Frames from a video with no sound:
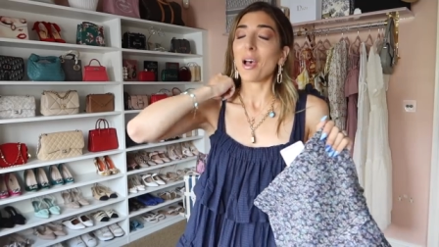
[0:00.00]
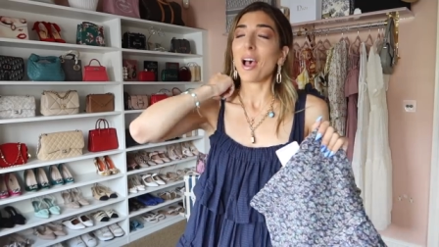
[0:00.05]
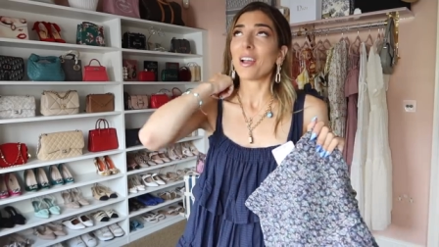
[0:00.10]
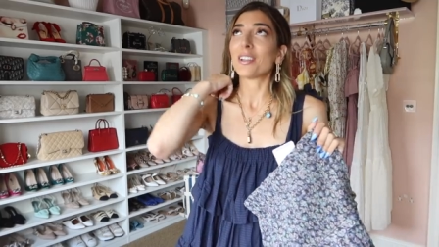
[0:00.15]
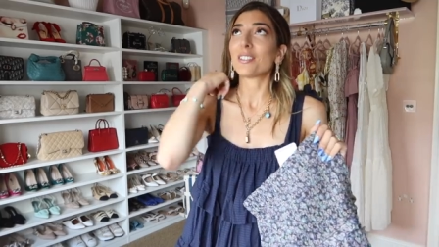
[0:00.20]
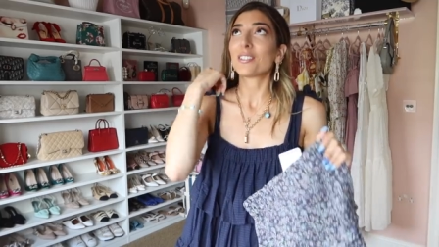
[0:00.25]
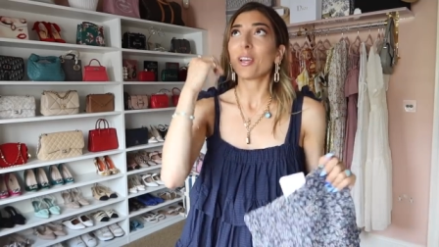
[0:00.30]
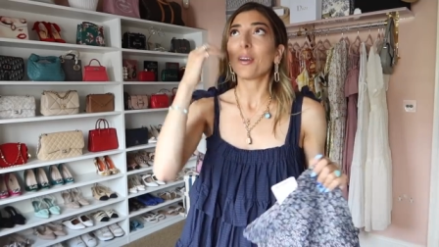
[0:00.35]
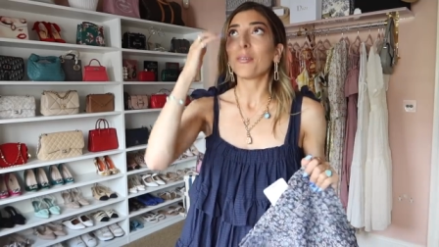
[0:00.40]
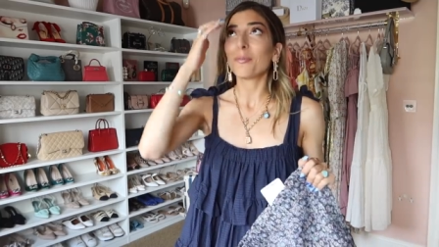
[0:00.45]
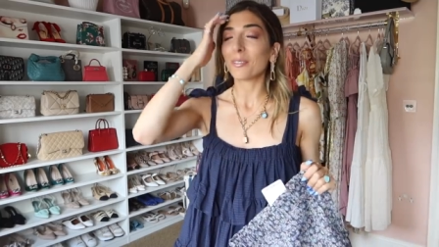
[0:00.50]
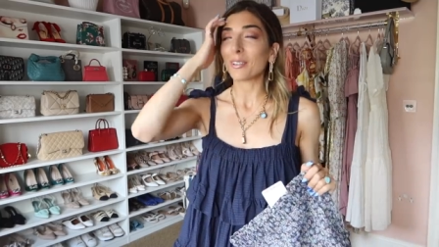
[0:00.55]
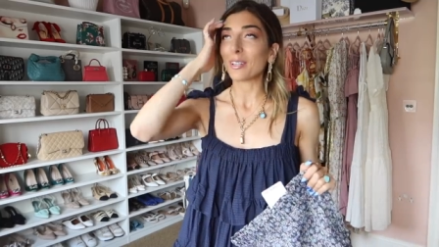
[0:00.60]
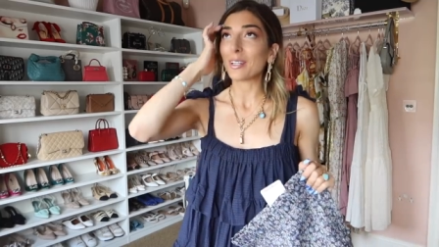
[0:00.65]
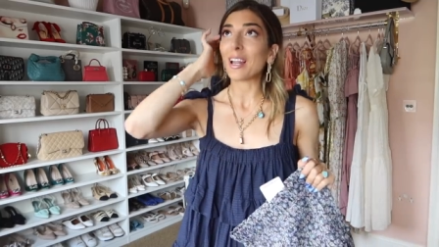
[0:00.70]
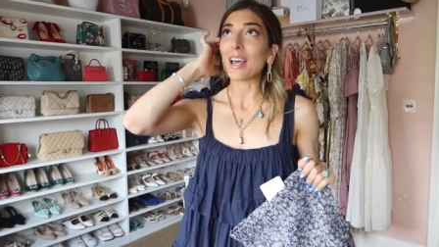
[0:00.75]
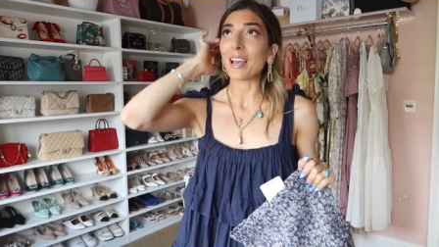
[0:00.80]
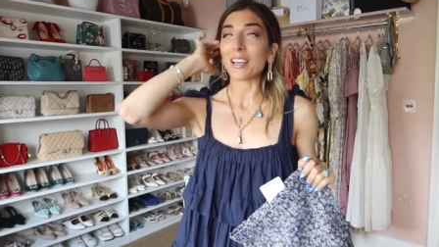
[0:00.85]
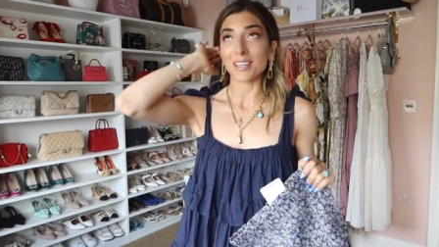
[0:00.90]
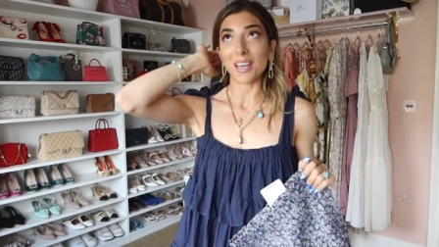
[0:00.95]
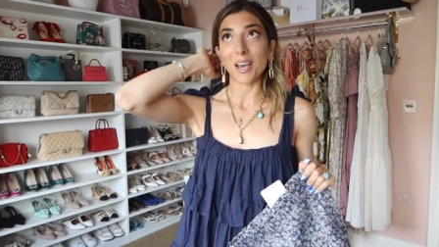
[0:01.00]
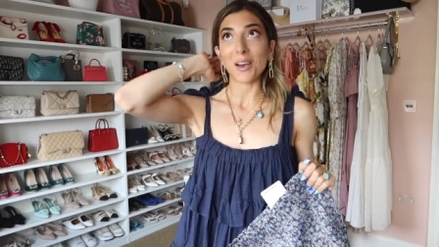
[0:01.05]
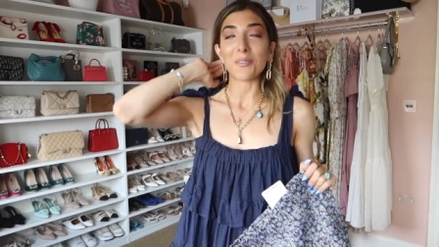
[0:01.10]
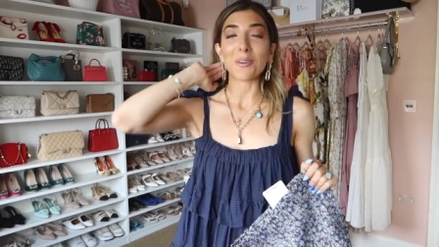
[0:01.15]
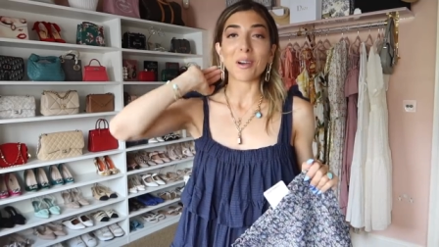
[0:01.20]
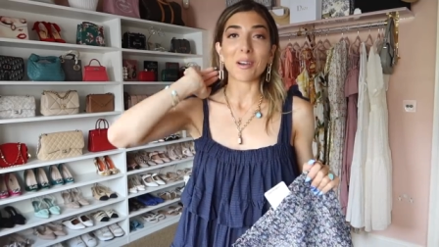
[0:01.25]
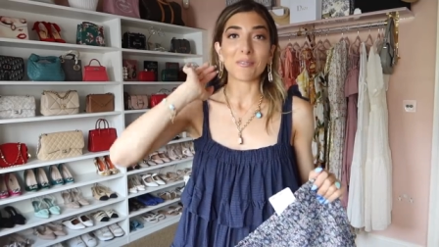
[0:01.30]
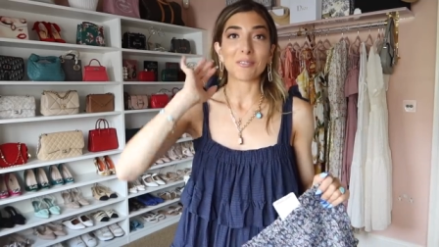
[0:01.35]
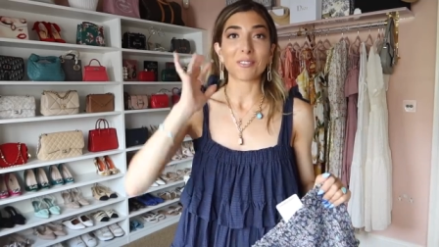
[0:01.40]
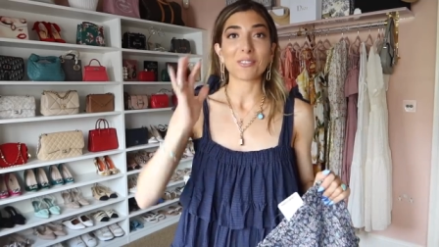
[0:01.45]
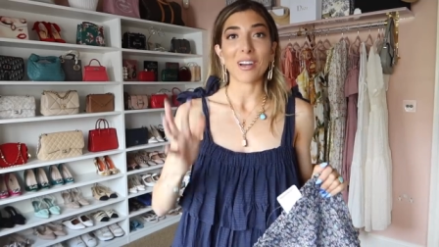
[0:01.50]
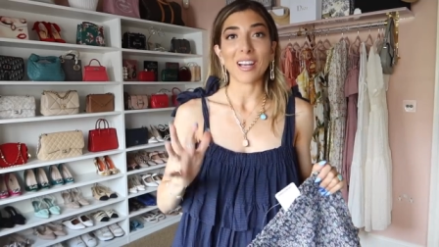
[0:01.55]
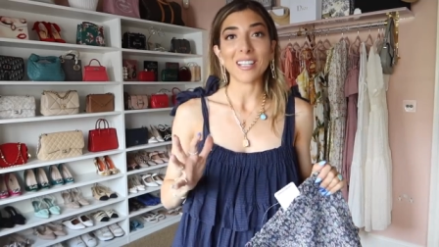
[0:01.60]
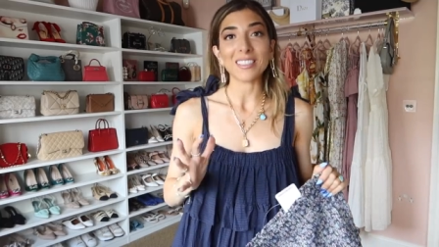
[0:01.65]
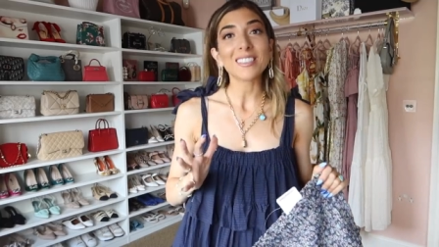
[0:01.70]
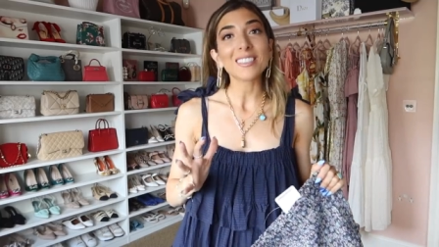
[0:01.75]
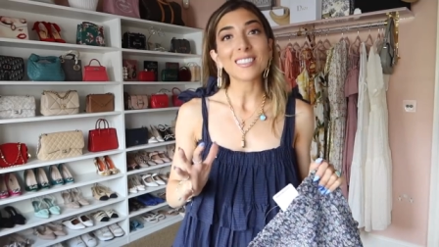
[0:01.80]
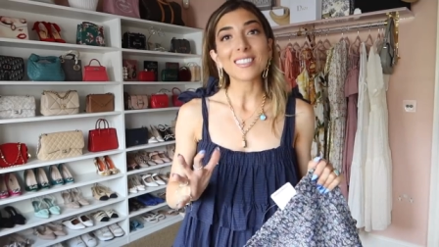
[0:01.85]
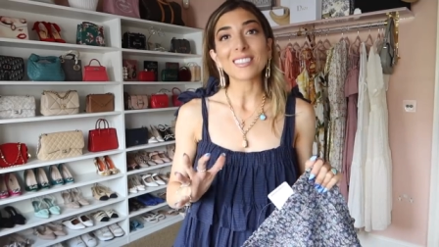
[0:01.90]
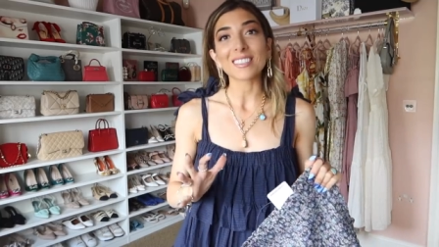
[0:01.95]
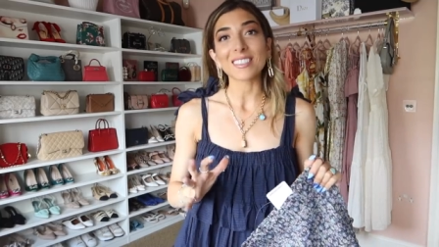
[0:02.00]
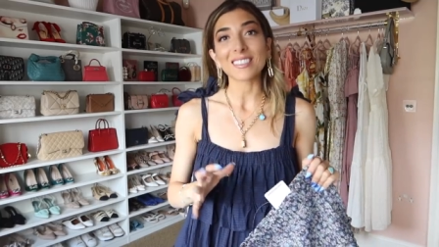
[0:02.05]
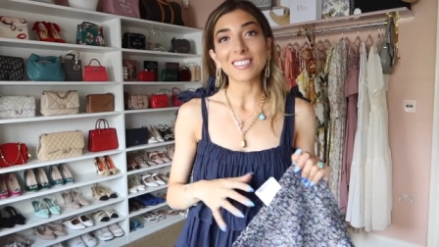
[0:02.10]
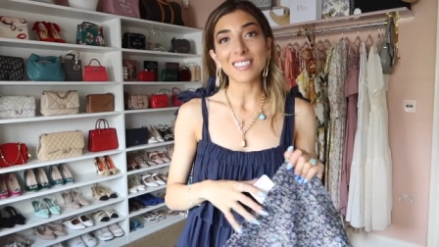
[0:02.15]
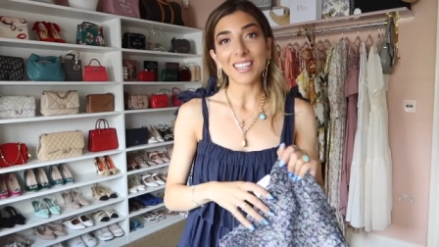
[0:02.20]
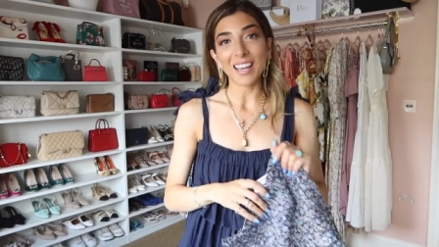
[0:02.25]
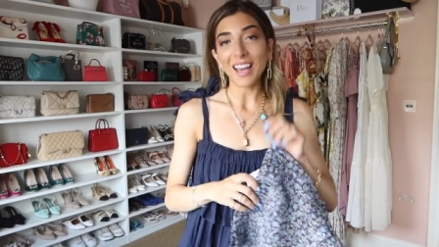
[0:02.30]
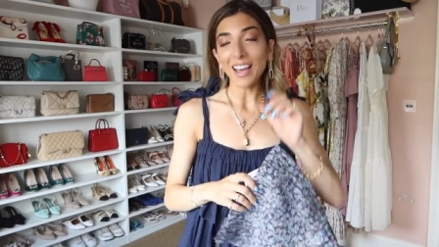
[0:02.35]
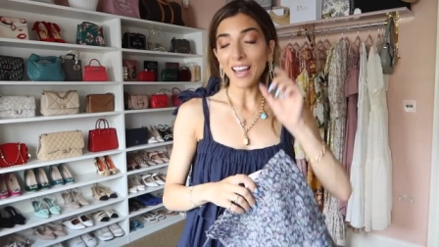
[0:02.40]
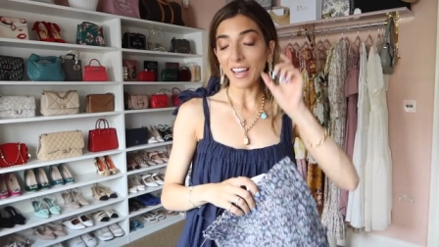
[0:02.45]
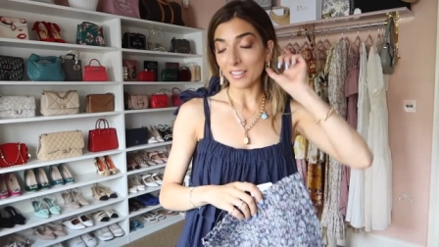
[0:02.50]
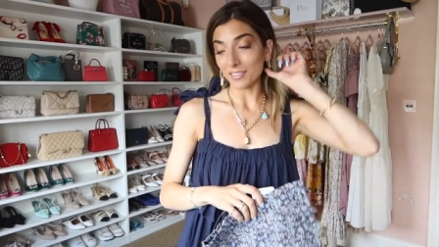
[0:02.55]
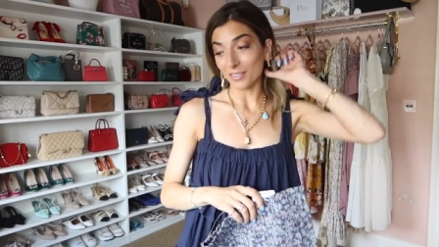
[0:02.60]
I don't want to let go of dresses just yet